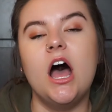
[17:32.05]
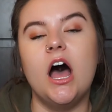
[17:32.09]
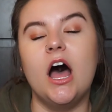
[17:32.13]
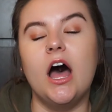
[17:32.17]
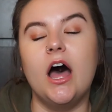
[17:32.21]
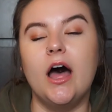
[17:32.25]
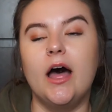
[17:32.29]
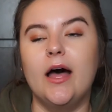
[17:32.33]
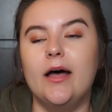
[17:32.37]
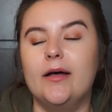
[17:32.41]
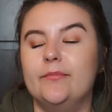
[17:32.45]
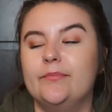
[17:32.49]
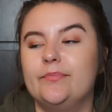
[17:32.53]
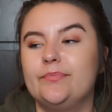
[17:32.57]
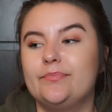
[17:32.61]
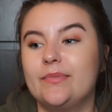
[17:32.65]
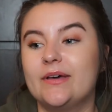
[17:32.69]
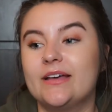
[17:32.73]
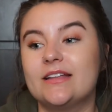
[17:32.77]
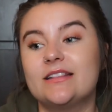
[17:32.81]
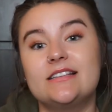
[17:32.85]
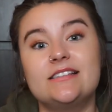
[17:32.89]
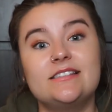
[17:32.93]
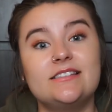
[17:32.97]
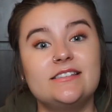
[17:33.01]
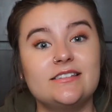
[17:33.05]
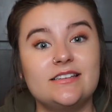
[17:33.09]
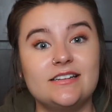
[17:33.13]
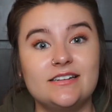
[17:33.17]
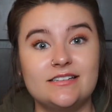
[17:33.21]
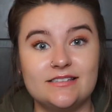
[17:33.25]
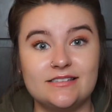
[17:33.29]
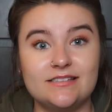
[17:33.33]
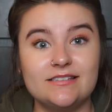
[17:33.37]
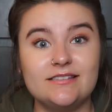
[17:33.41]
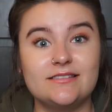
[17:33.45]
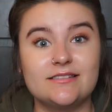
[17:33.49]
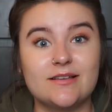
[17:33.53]
Um, but this is going
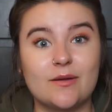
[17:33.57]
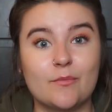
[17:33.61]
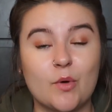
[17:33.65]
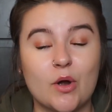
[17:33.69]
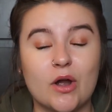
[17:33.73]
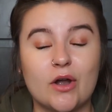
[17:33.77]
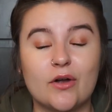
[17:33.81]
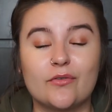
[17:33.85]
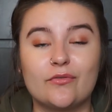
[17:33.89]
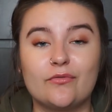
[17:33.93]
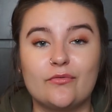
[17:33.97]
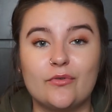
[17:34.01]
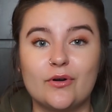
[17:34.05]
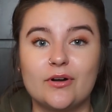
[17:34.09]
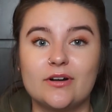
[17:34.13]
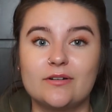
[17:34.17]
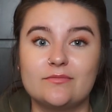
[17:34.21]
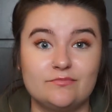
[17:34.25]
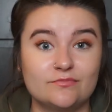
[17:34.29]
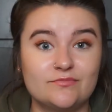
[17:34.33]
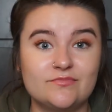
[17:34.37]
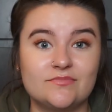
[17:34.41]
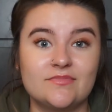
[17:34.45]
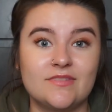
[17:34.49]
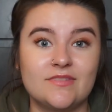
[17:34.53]
to sit somewhere for